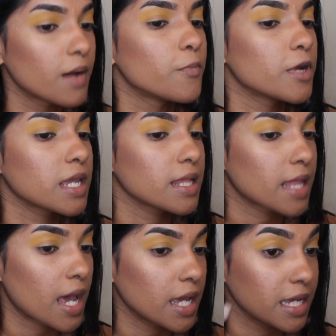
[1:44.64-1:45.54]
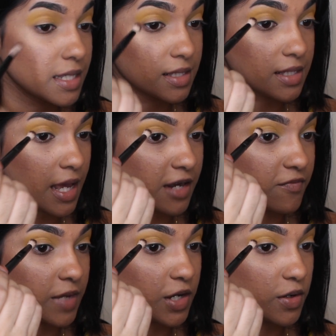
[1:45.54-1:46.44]
I'm bringing that inside
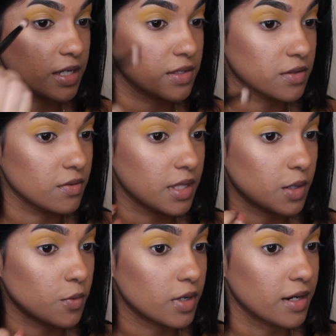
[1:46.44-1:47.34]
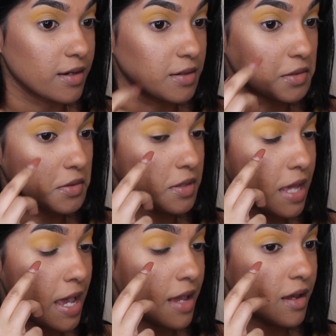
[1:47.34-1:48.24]
of my crease. So like when I do
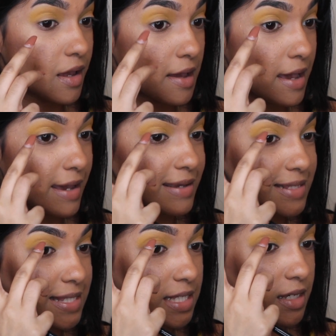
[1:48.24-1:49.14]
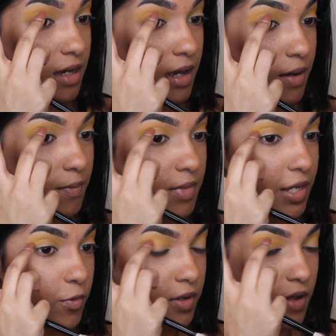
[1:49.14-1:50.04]
that, I see
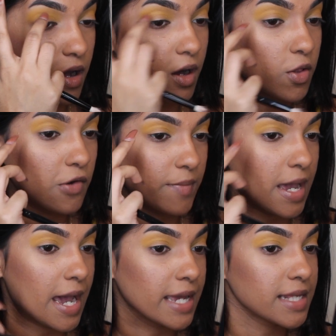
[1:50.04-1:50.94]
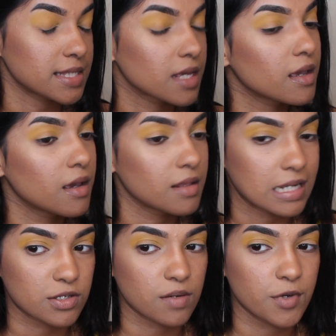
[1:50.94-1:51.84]
like where the hollow of my eye is.
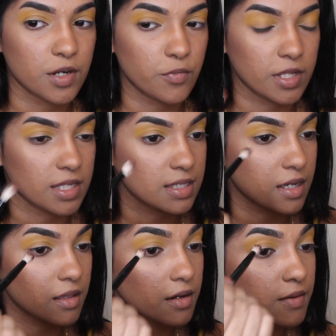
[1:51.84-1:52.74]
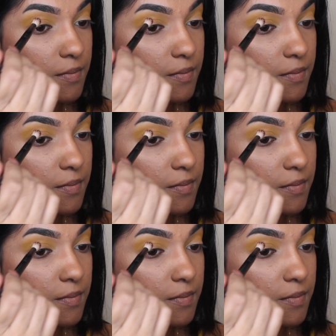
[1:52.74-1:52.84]
That's where I'm gonna bring this color.